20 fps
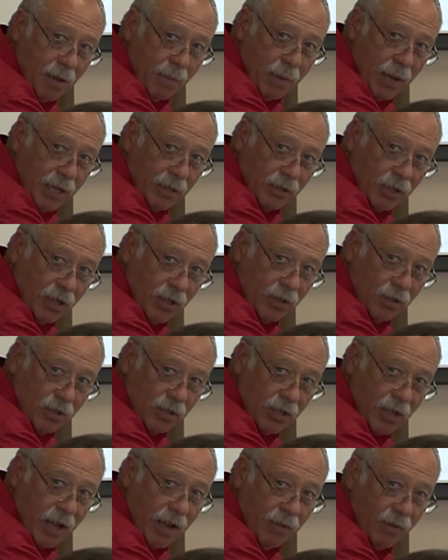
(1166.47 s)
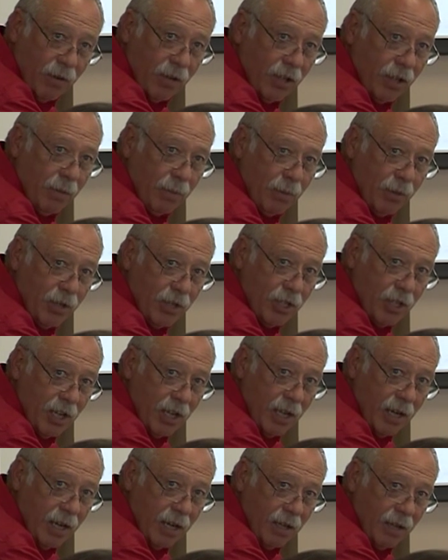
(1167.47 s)
about those, I'd really
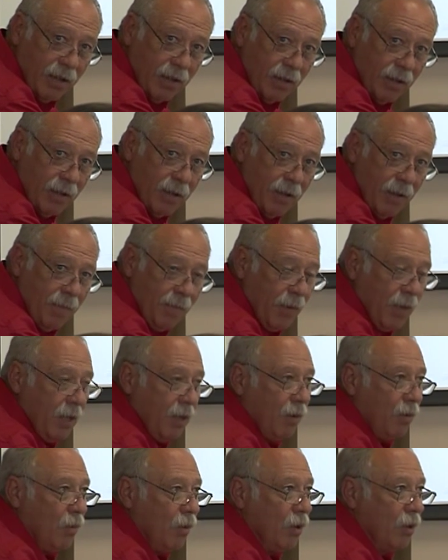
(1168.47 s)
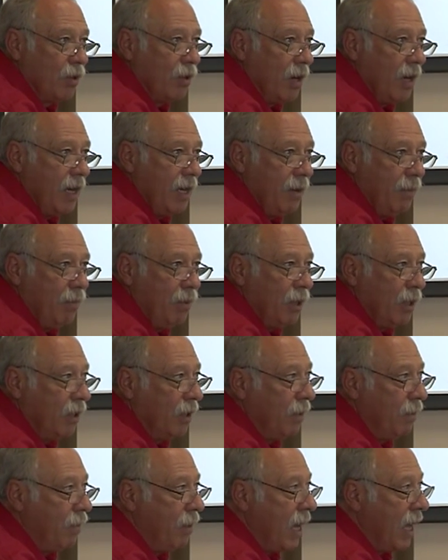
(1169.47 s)
appreciate it. We're trying to build
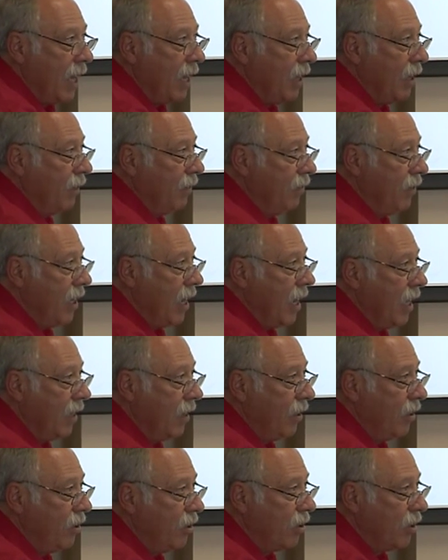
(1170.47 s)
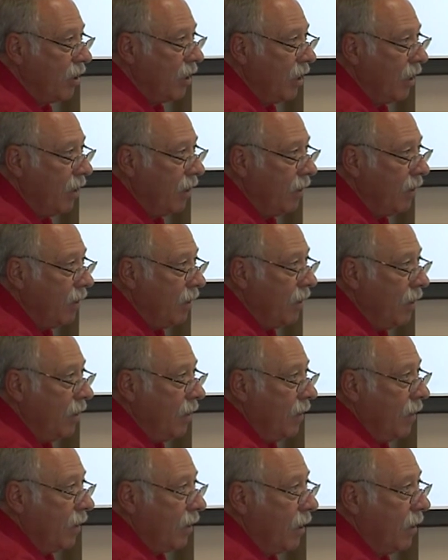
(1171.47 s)
a body of knowledge that
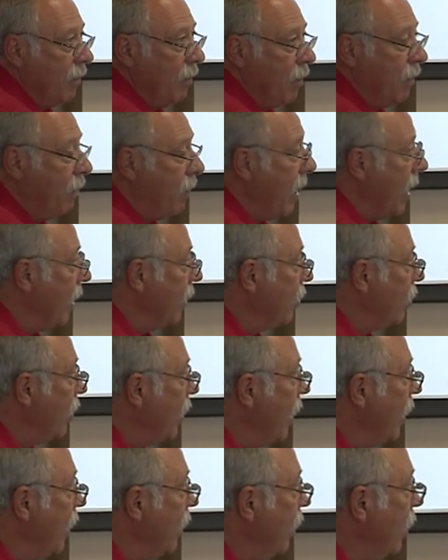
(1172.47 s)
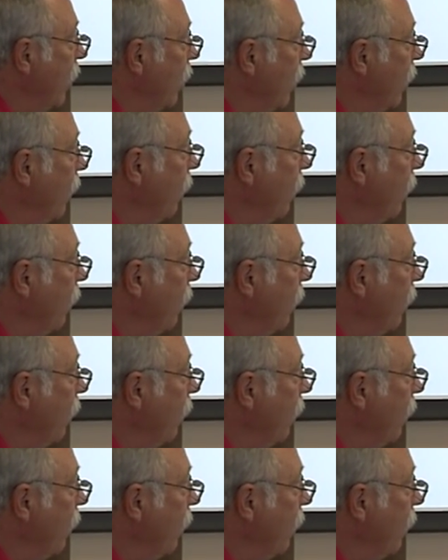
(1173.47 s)
can be passed on to